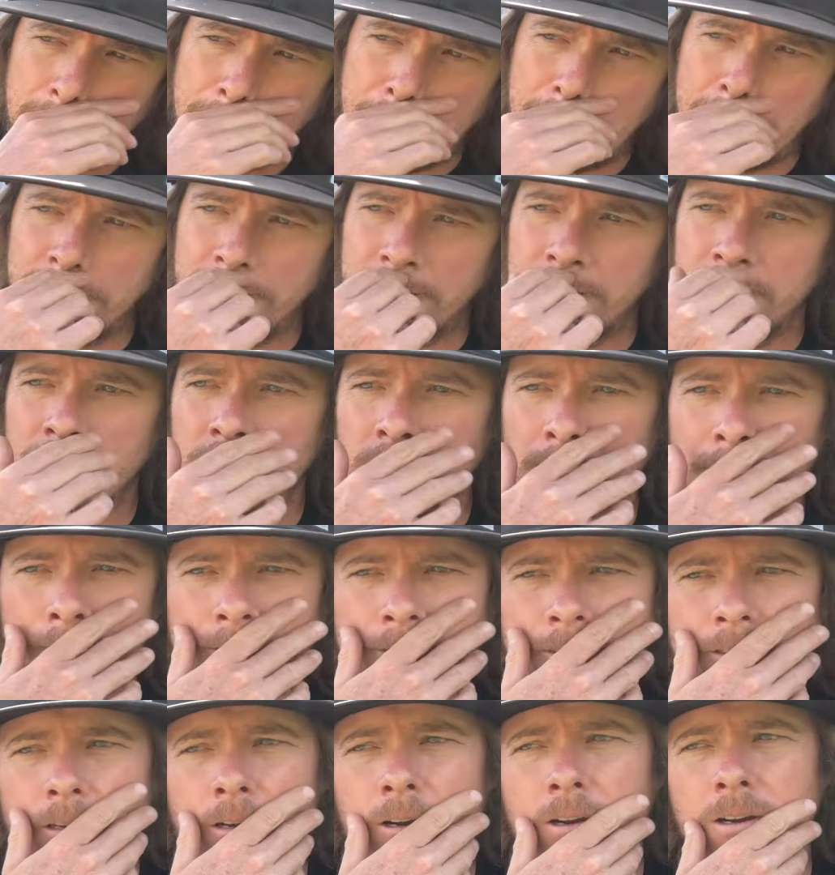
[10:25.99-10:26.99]
And then there
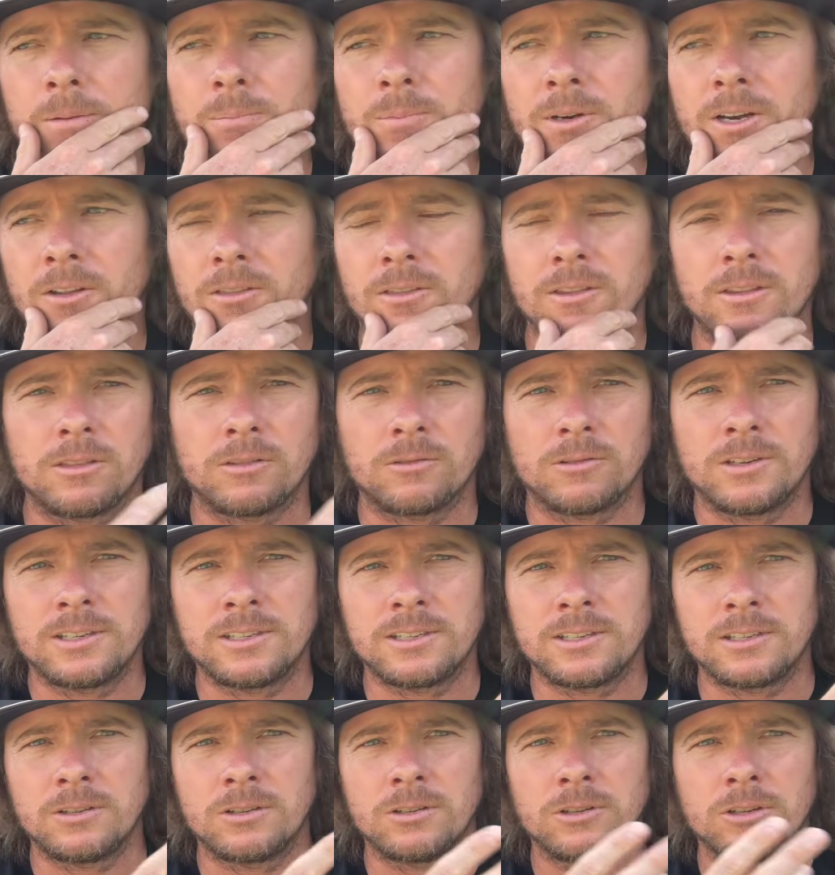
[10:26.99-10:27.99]
was talk about the
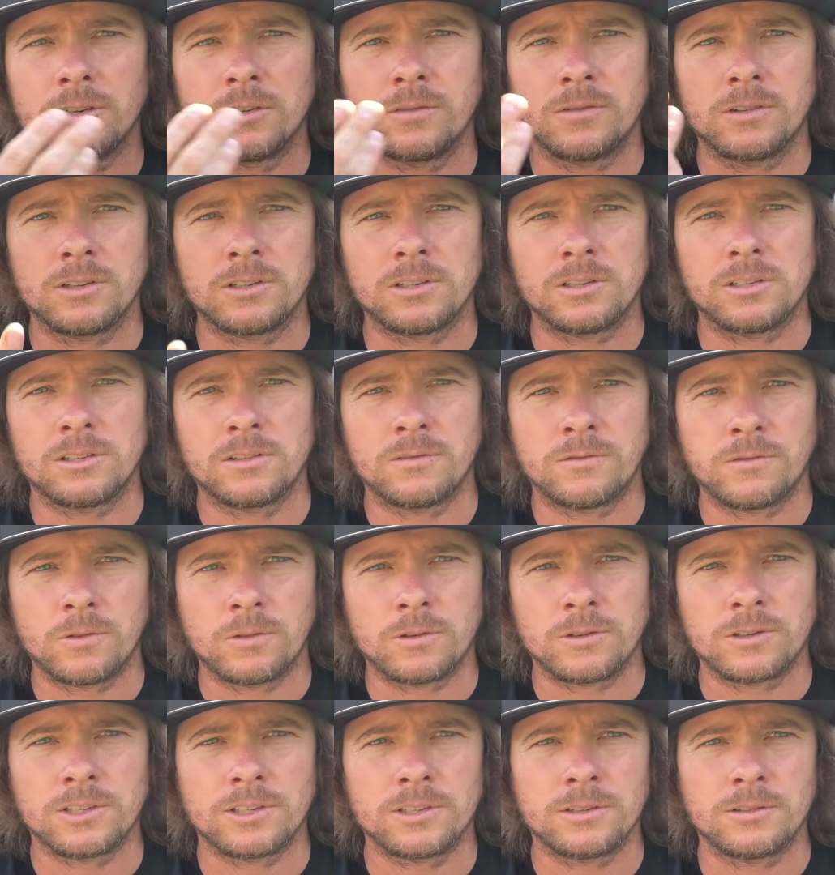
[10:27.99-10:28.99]
3-cylinder versus the
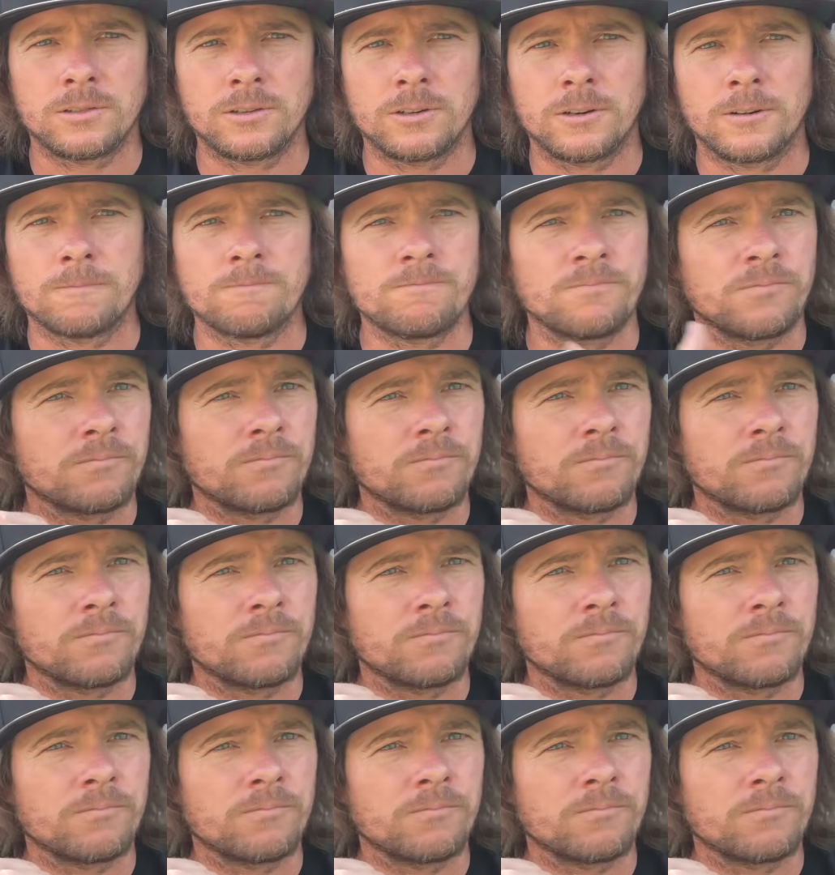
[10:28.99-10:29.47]
4-cylinder.